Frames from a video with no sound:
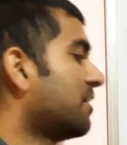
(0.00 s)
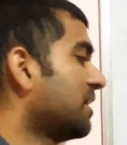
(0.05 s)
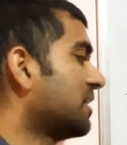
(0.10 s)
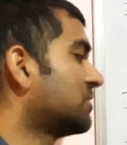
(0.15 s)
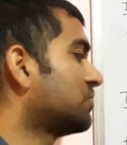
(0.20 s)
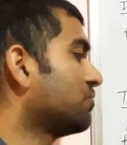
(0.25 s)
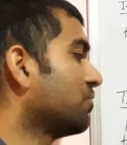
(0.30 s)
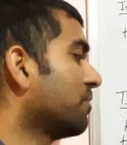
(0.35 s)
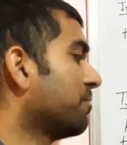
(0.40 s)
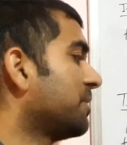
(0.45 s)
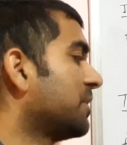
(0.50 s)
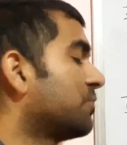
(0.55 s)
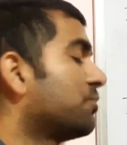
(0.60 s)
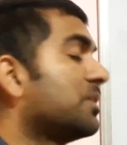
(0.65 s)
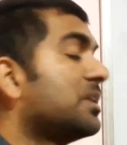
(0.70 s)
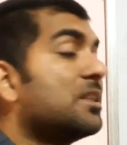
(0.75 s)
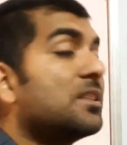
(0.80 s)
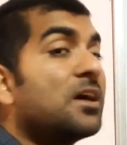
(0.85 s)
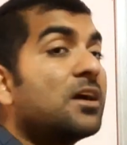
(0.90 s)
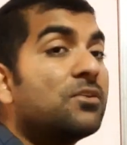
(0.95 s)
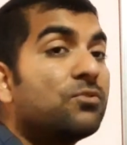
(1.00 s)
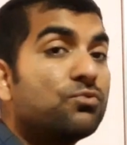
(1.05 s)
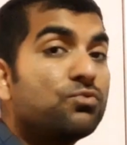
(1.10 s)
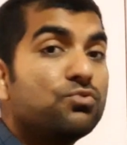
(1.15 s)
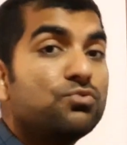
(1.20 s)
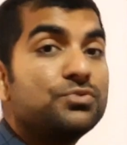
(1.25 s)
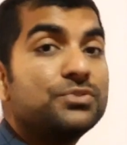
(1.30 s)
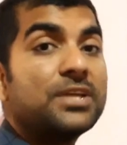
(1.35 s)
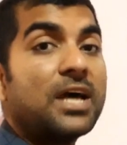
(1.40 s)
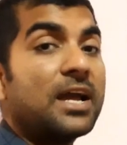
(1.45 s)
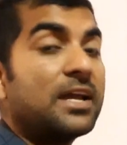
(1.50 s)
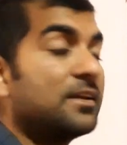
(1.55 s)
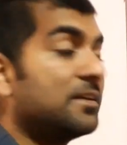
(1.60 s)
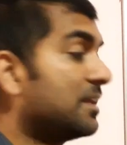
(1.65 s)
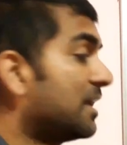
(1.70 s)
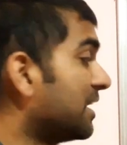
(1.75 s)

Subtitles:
Ratio between the two sides,